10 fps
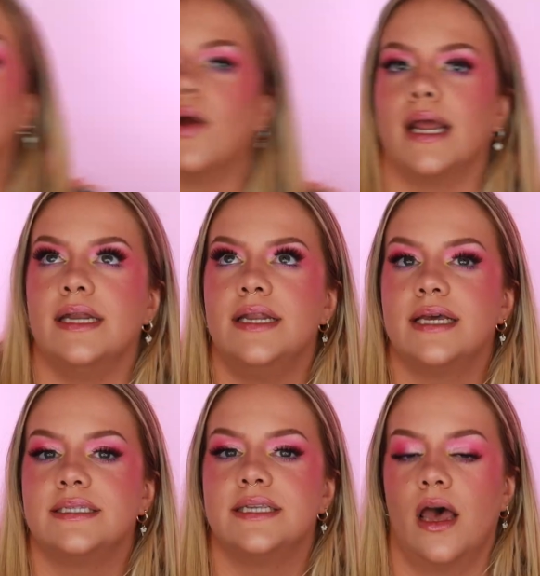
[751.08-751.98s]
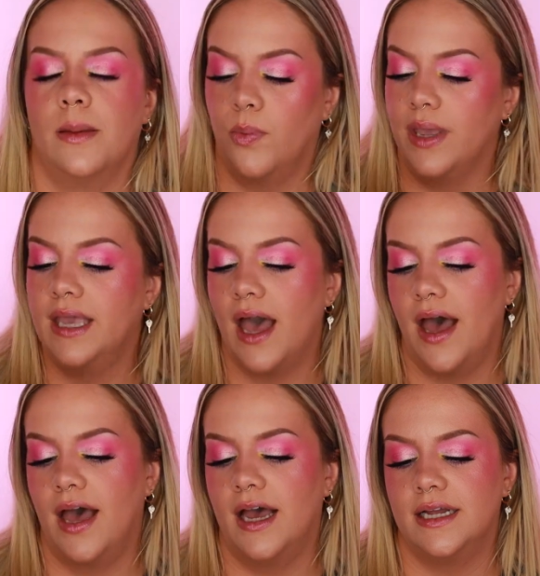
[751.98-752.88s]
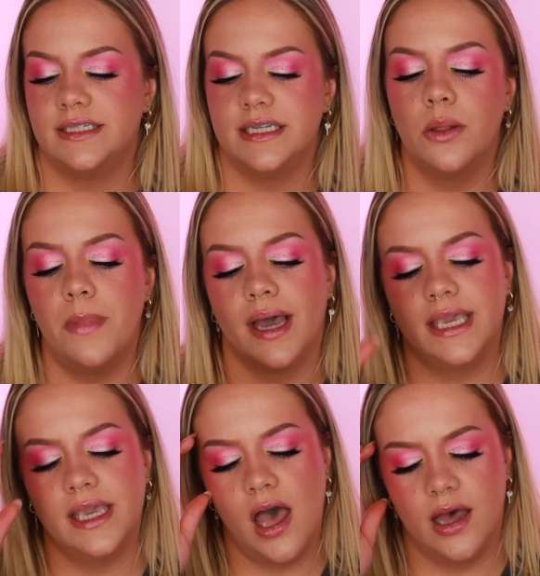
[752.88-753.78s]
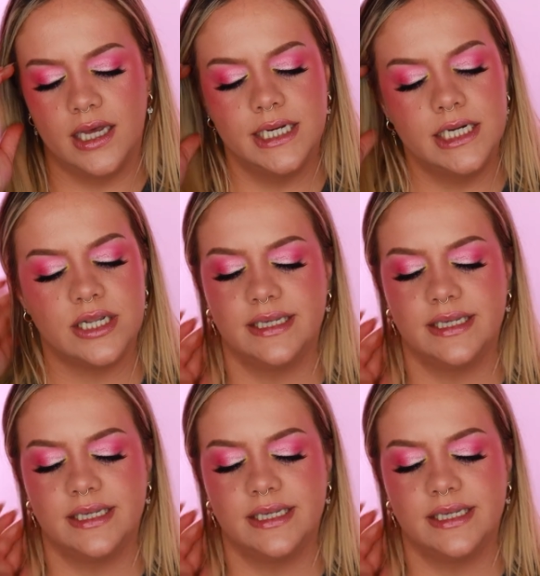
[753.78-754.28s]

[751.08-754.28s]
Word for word: All right, next up, we got Il Makiage.